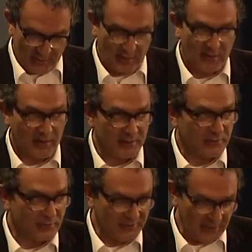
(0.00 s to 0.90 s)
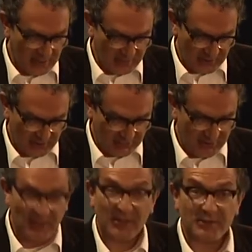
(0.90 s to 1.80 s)
I just want to say how much I
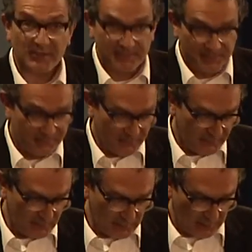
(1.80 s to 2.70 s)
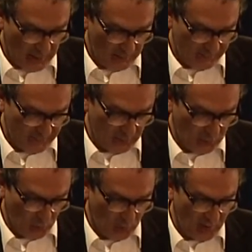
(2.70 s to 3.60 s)
respect
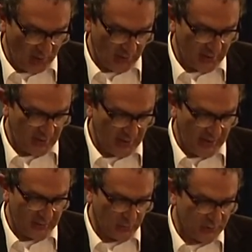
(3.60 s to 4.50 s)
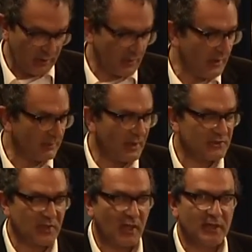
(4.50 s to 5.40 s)
your work, and also how
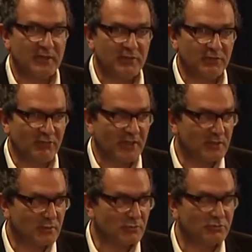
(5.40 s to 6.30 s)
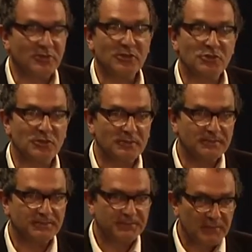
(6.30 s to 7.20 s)
much that idea of a radical tradition
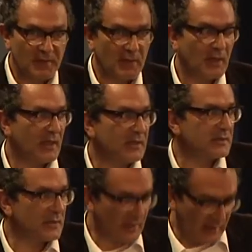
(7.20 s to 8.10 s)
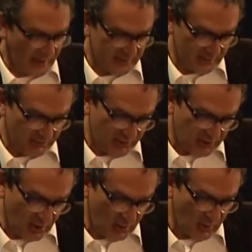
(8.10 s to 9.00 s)
has
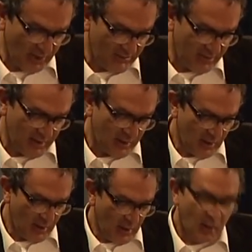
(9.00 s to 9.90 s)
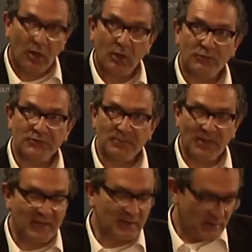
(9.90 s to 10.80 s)
enriched a whole area of
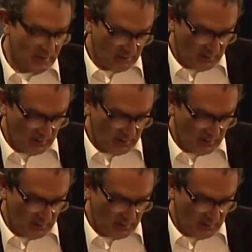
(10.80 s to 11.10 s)
debate.